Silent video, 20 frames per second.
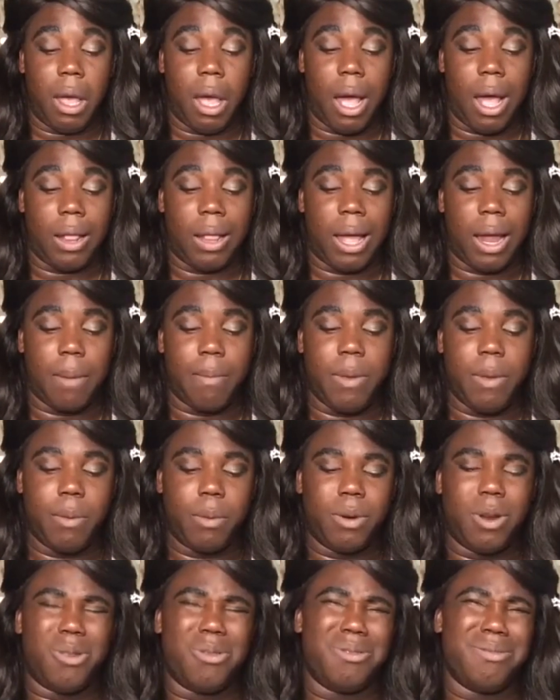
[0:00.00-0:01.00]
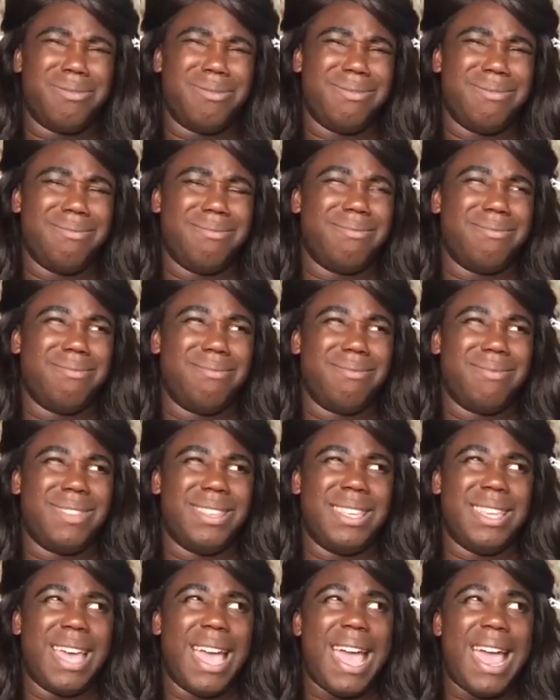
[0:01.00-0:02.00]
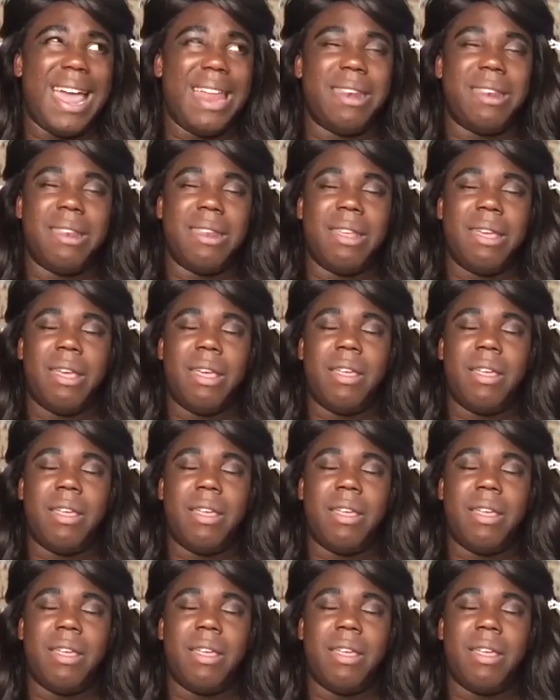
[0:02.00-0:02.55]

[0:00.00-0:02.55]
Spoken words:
a lot of people don't get